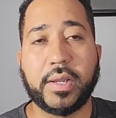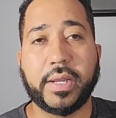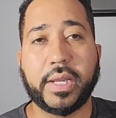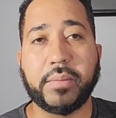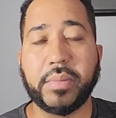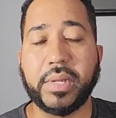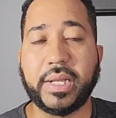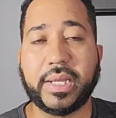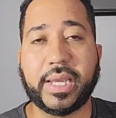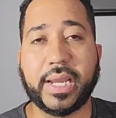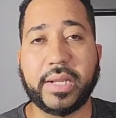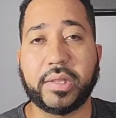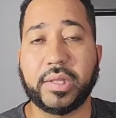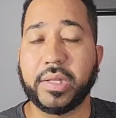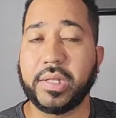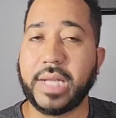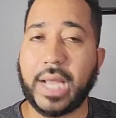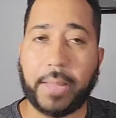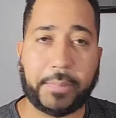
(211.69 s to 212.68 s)
in many
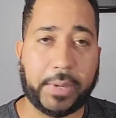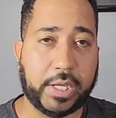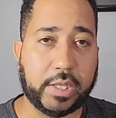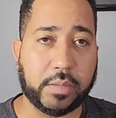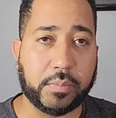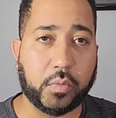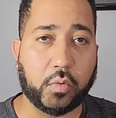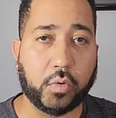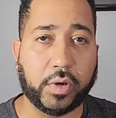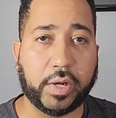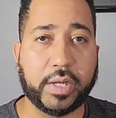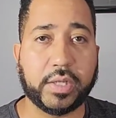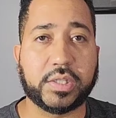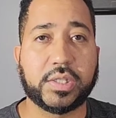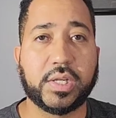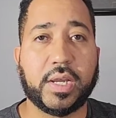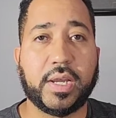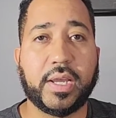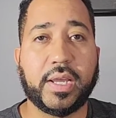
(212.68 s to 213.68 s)
cases, not pay the
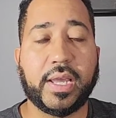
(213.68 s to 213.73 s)
mortgage.